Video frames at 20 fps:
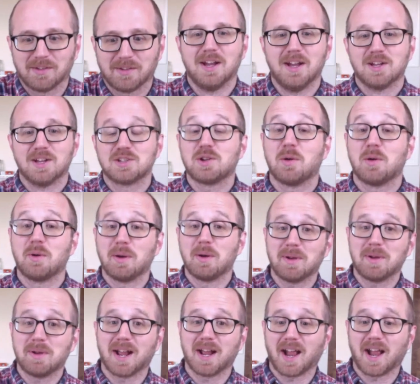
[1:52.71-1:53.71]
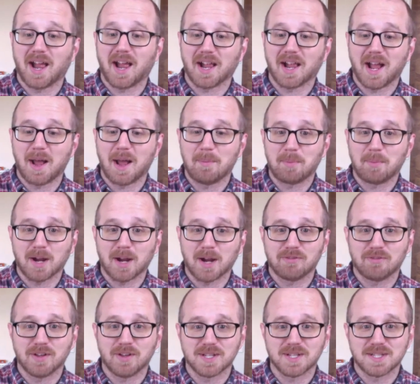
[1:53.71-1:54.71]
So I went and got, got
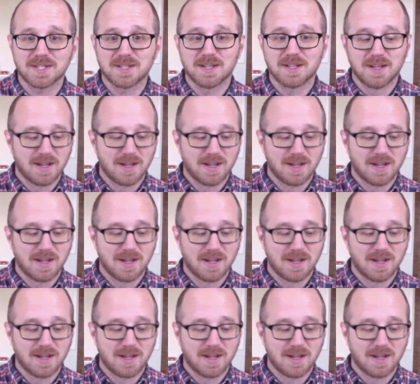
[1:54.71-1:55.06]
breakfast.